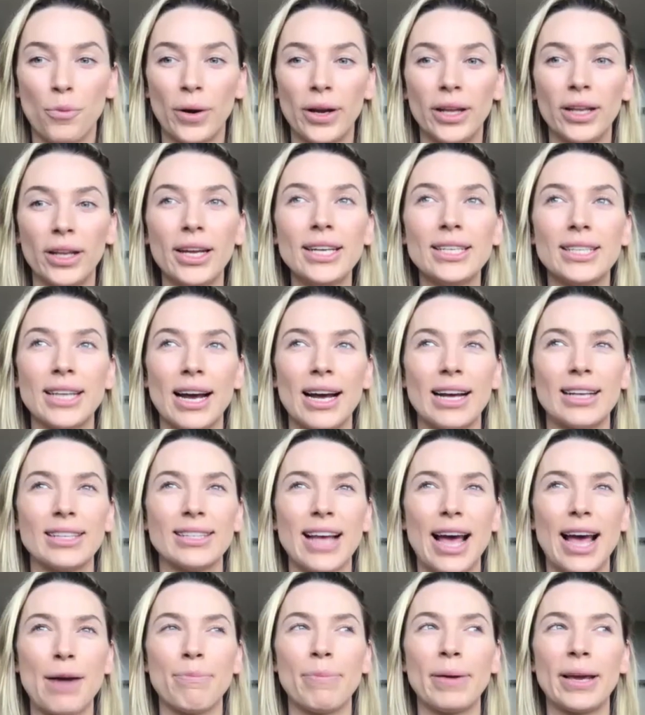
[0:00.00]
really does,
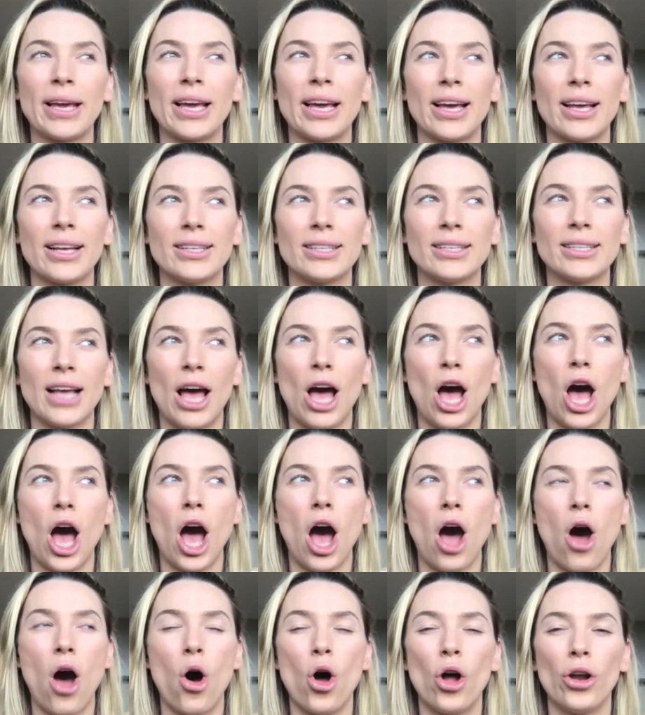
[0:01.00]
and because
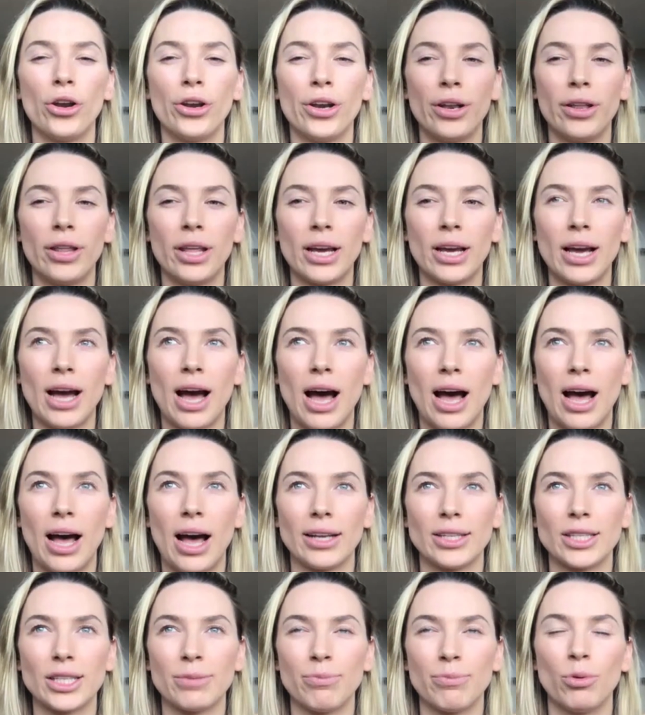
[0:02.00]
on the
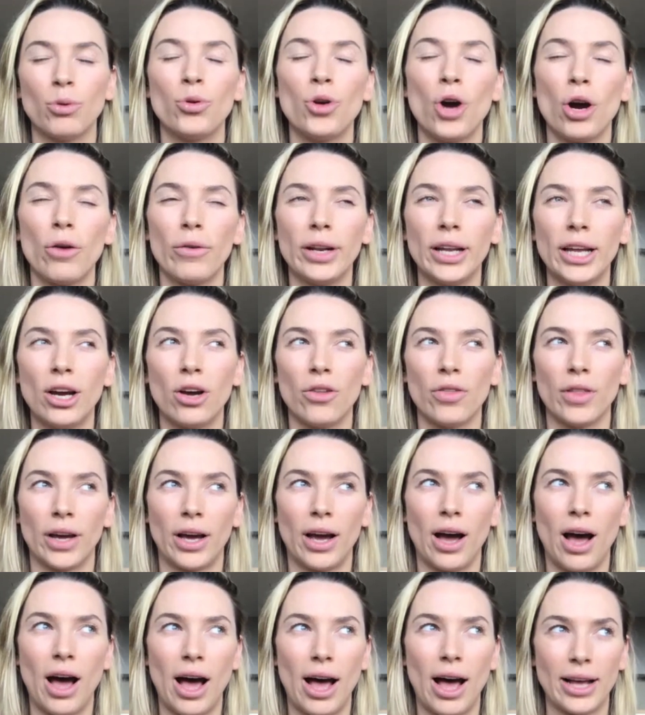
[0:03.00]
cusp, well, not really on the
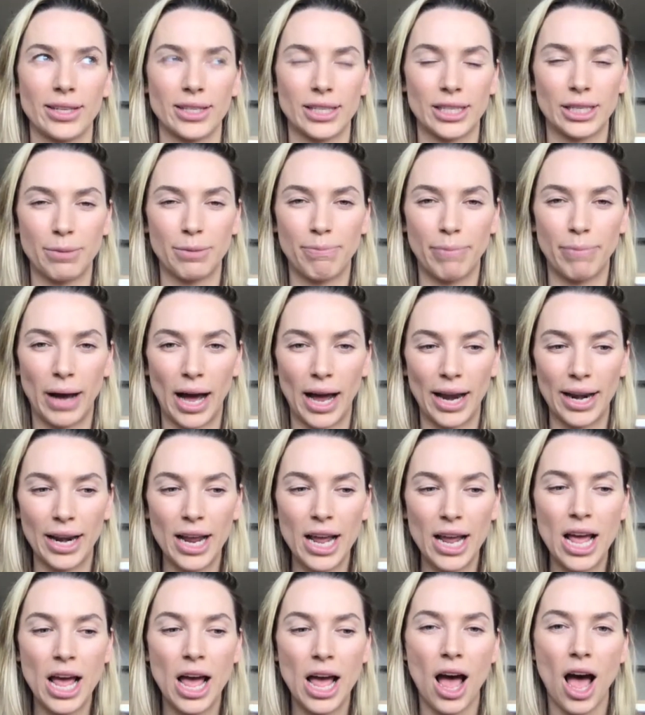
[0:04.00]
cusp, but
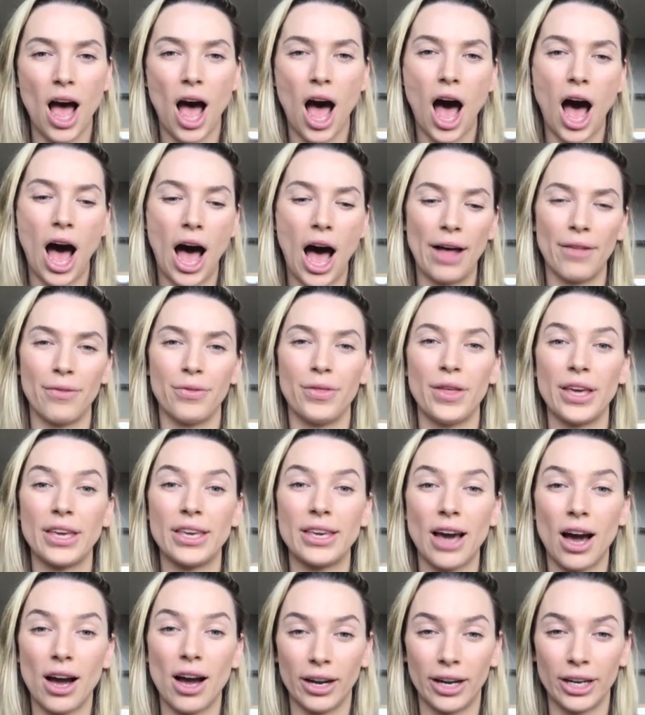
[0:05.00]
uh, the
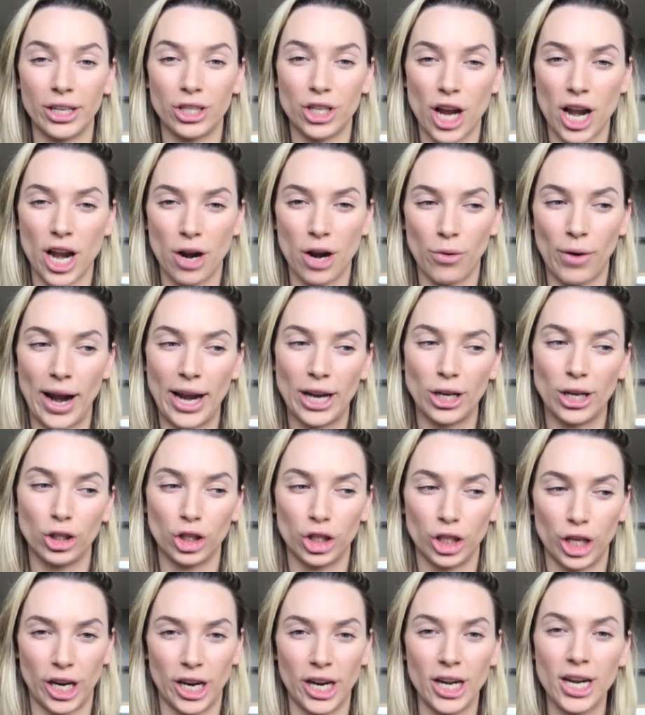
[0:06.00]
younger
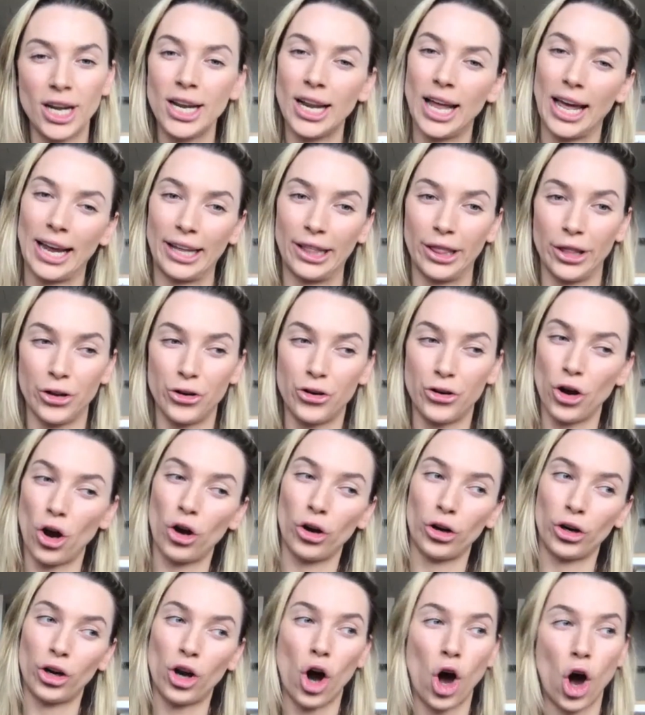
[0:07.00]
generation, like the
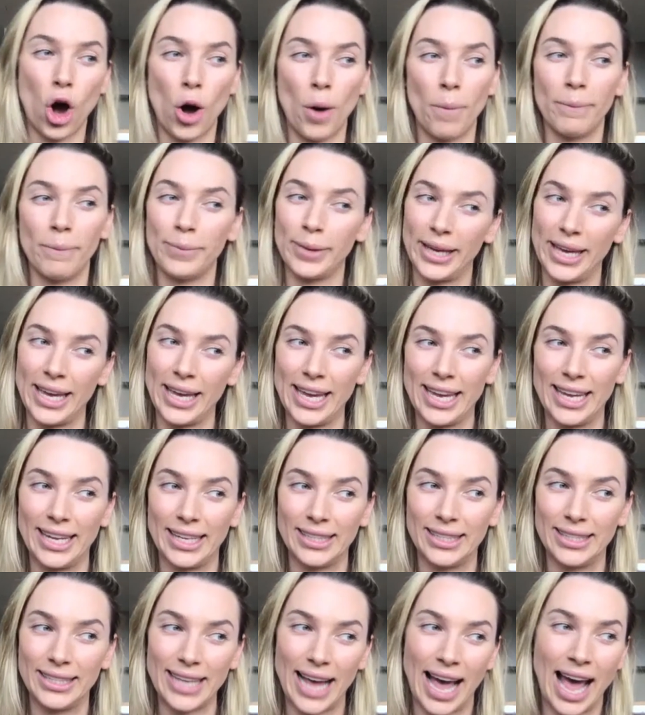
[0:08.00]
dot-com
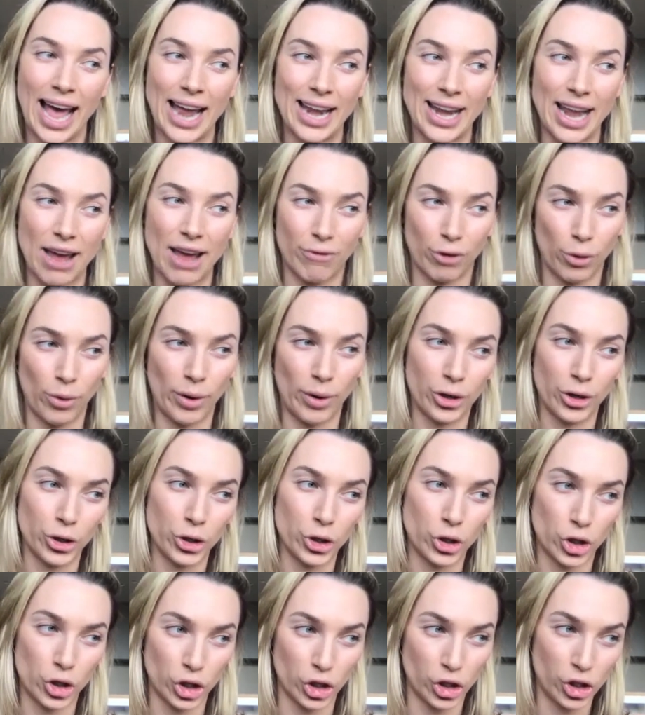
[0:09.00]
kids and everyone who's
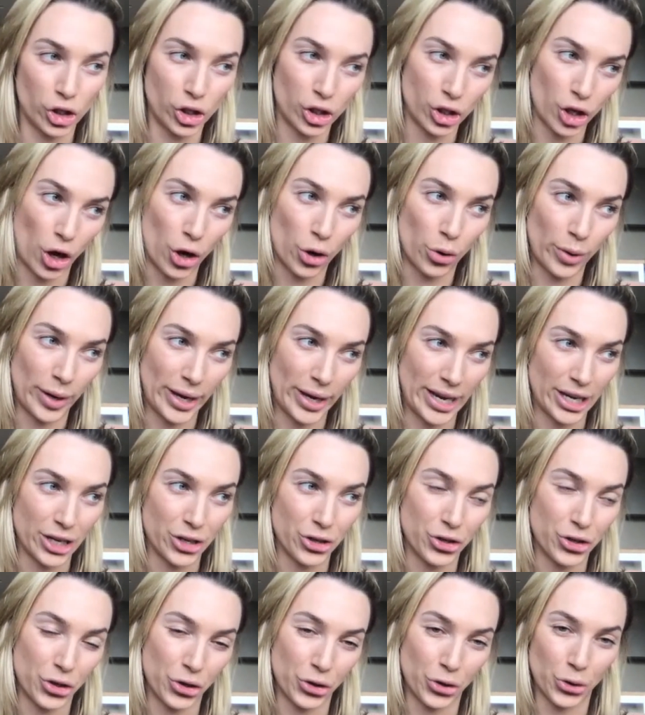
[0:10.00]
just so
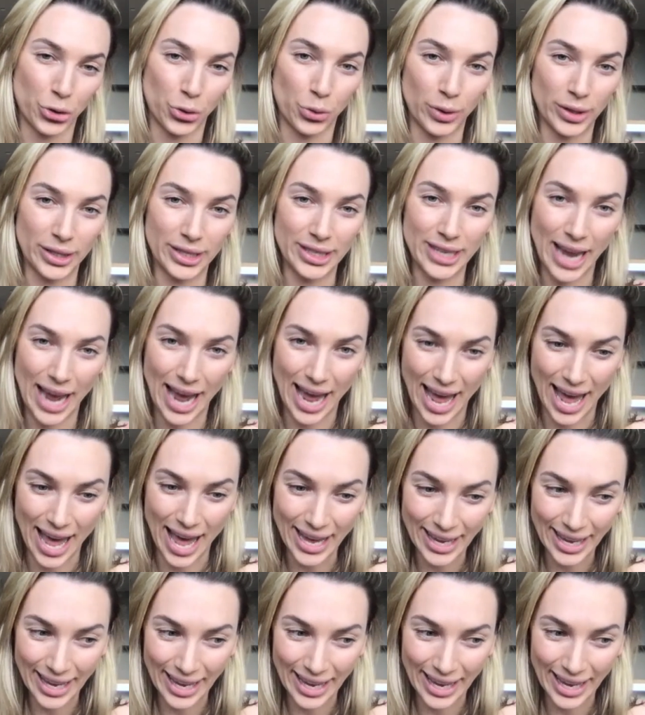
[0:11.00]
into tech,